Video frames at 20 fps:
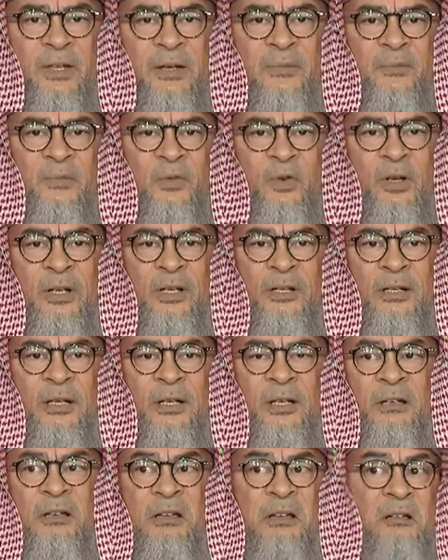them for
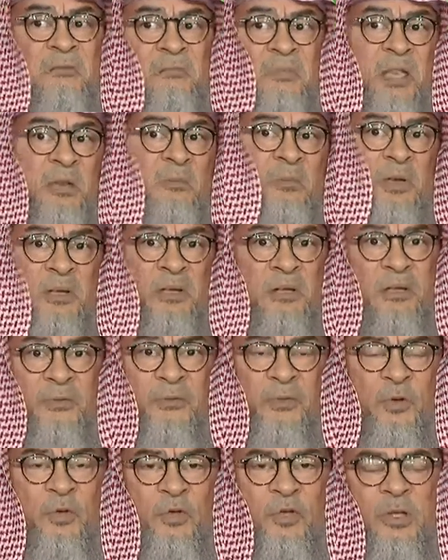maybe in the
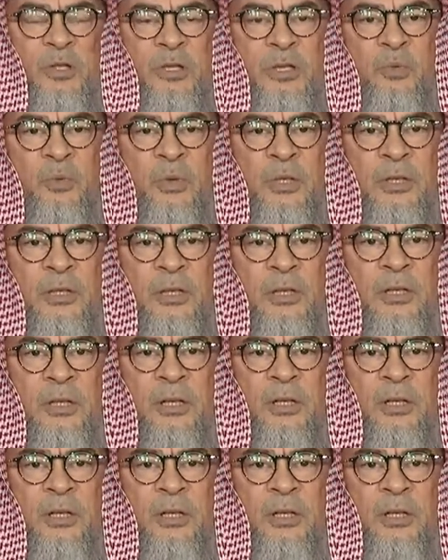future it will